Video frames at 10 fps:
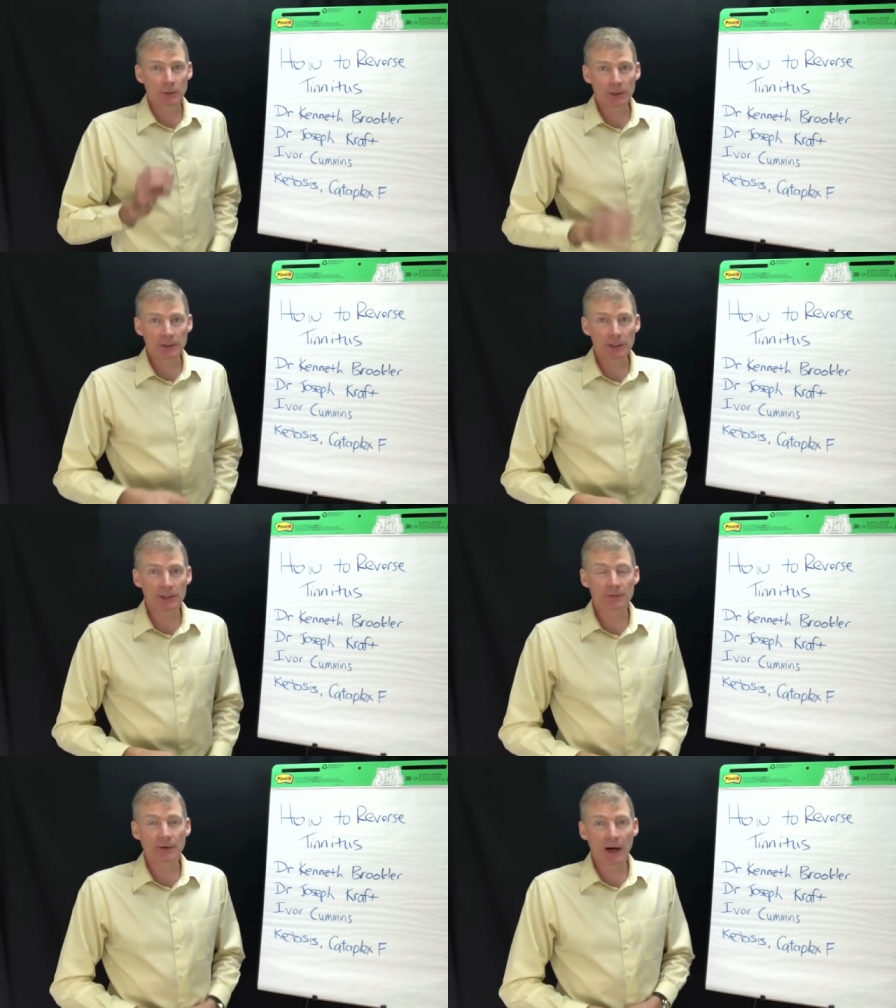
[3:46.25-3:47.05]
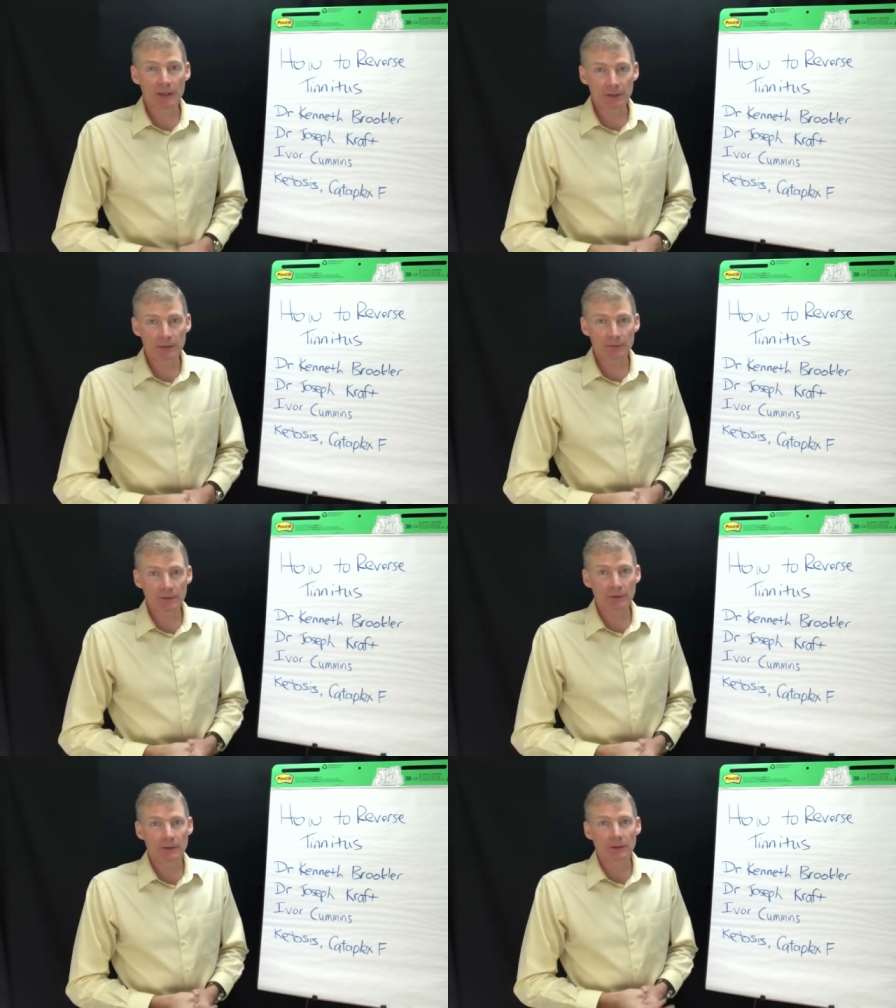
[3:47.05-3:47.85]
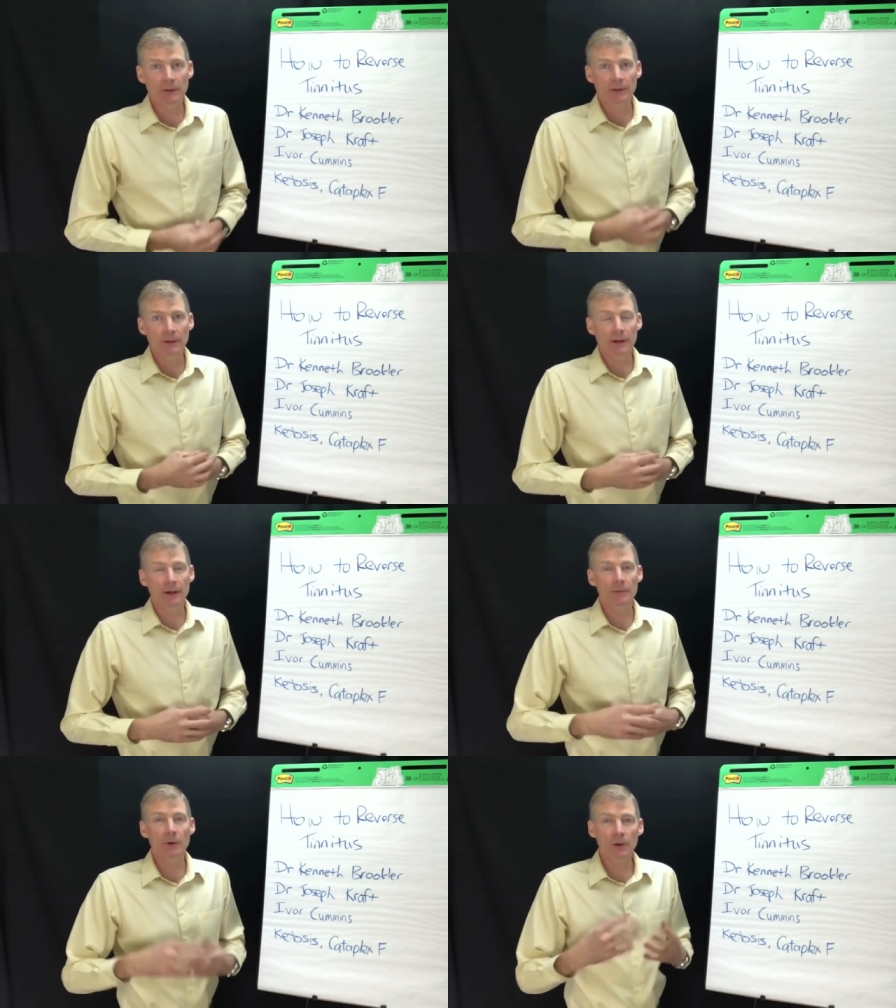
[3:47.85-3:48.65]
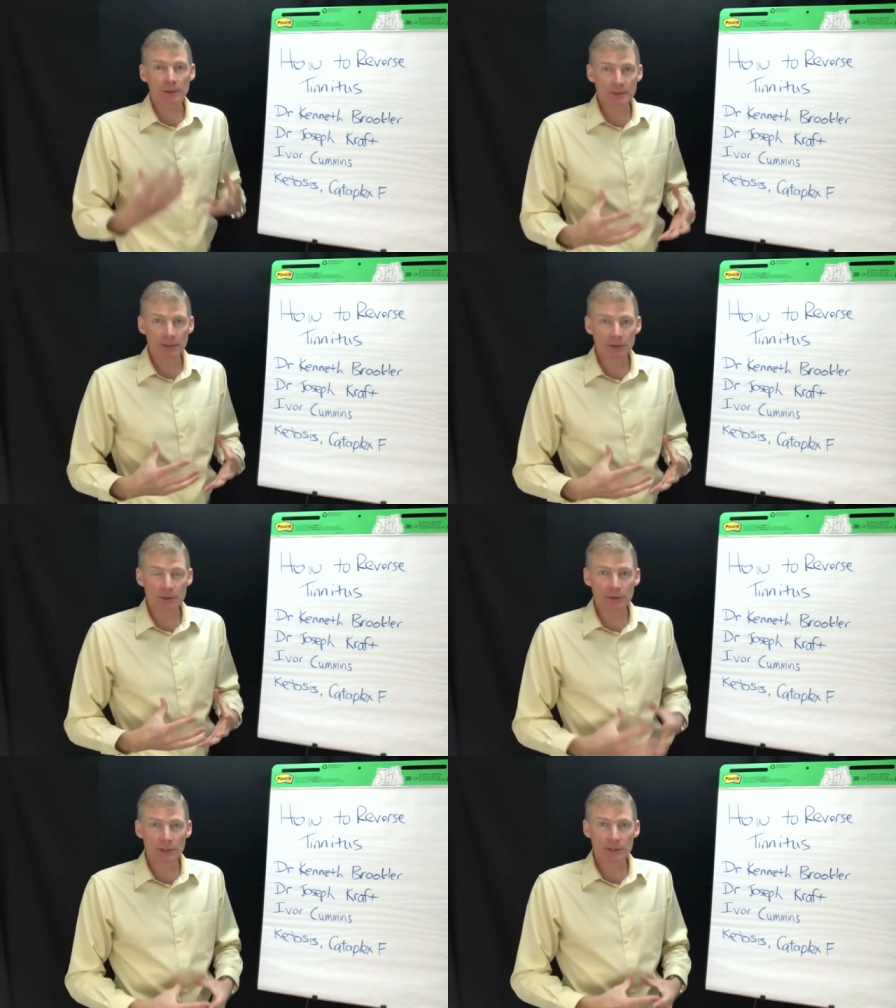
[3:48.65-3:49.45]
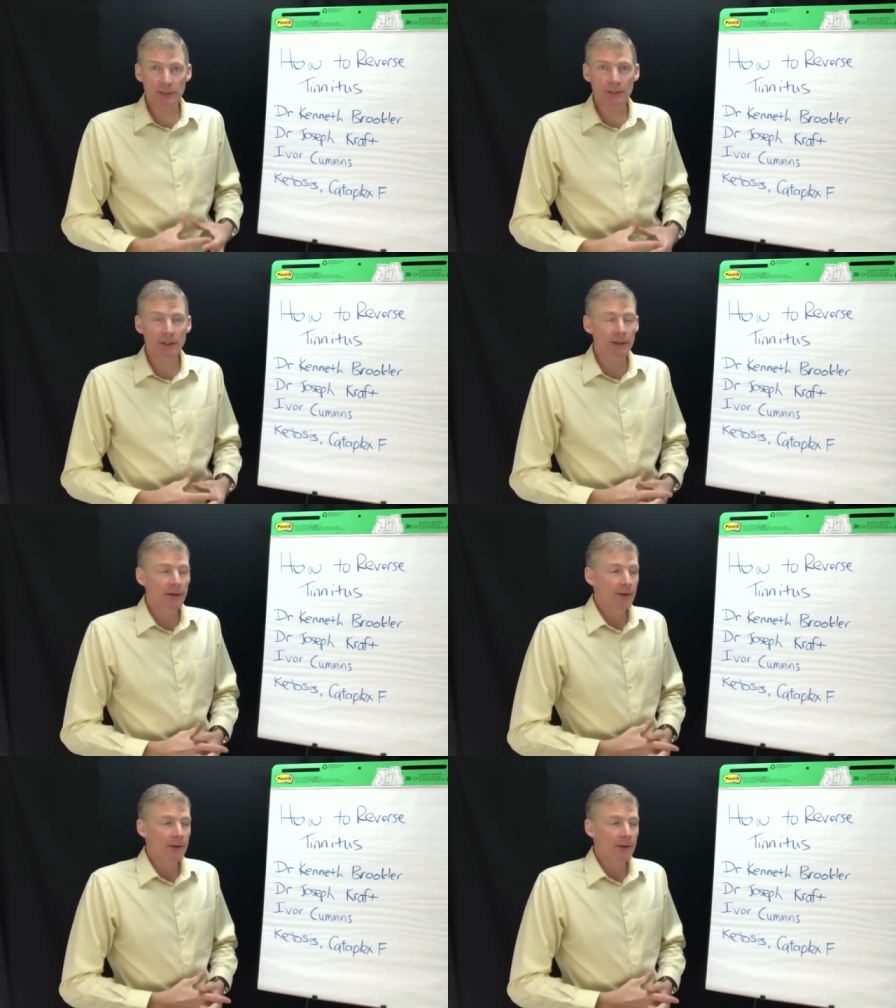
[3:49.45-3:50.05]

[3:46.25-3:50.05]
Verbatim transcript: Royal Lee, the father of holistic nutrition.